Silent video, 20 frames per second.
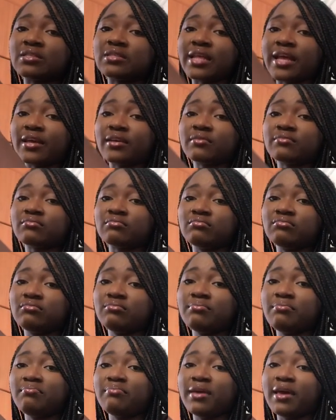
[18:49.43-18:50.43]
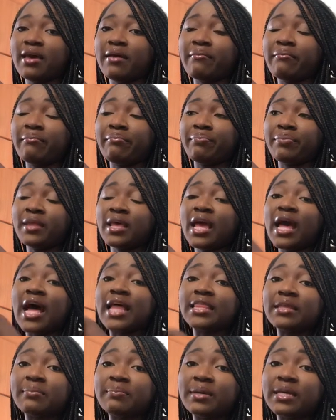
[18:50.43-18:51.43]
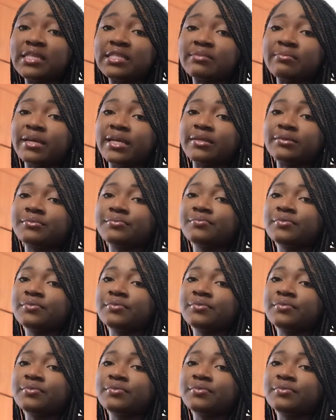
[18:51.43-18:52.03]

like um, at the basement.